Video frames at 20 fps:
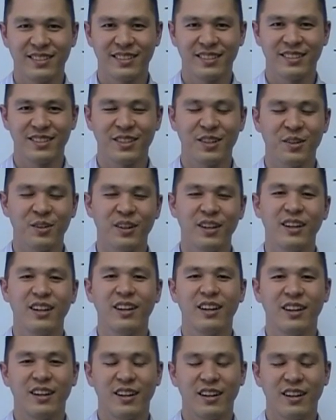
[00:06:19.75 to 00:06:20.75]
So,
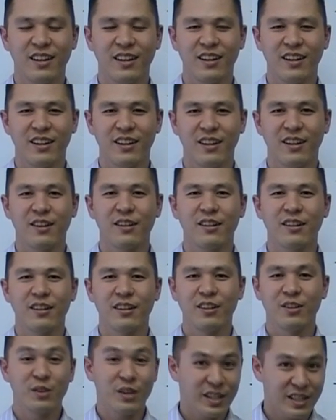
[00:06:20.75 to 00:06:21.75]

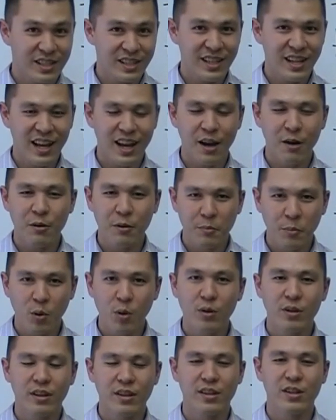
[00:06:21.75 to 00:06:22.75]
you can see how
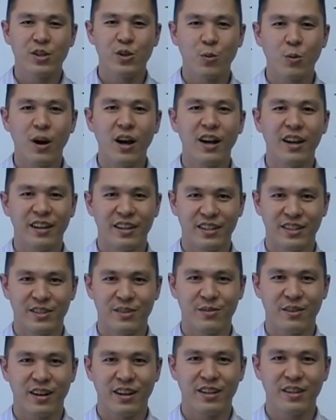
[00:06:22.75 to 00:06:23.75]
important the schwa is,
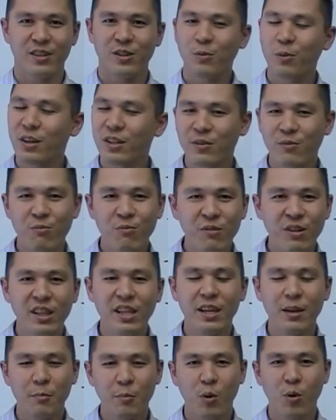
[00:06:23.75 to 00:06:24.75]
right? The schwa is really
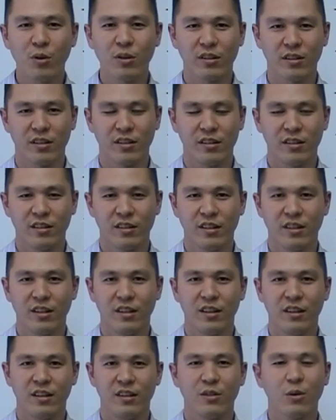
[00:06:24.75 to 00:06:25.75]
important.
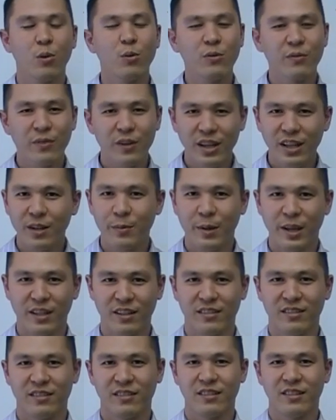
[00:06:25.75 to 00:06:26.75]
Don't forget about it.
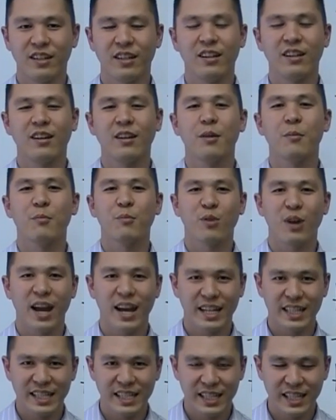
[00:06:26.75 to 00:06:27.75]

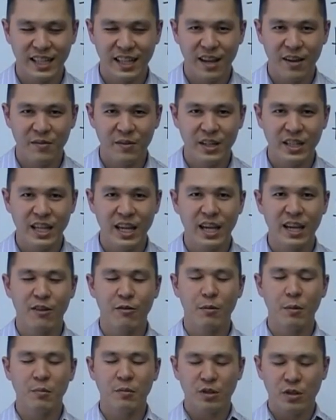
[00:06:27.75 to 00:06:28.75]
Practice it every day.
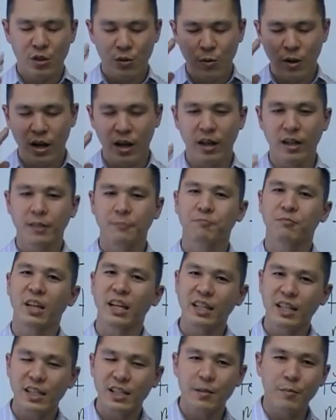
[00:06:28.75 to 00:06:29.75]
Remember, schwa. It
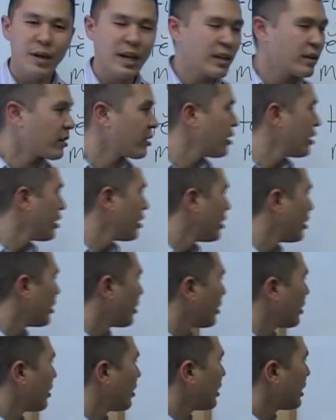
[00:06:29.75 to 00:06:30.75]
doesn't matter.
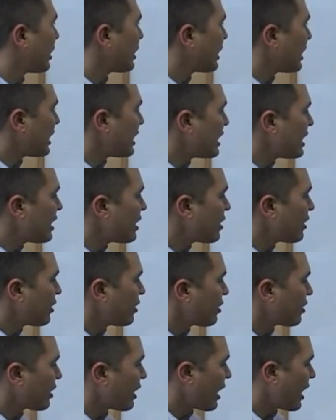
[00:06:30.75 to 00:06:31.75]
The E,
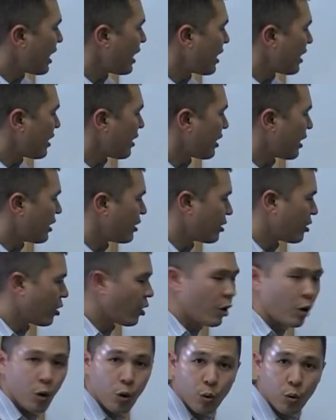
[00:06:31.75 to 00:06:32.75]
the A, and the
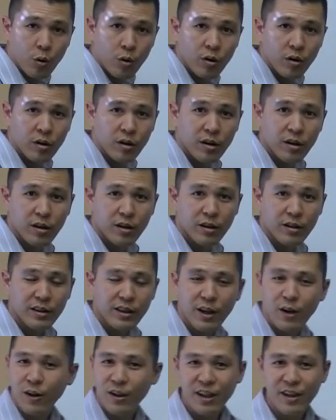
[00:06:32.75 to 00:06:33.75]
O, they
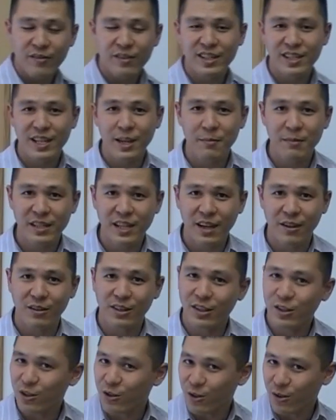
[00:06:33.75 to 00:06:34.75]
all have the same sound.
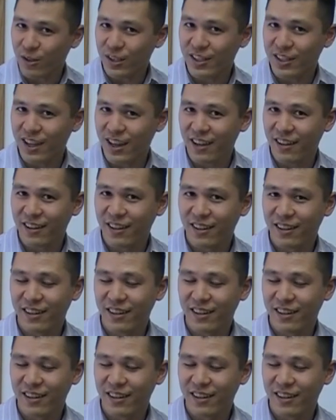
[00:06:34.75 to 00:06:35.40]
Did you notice that?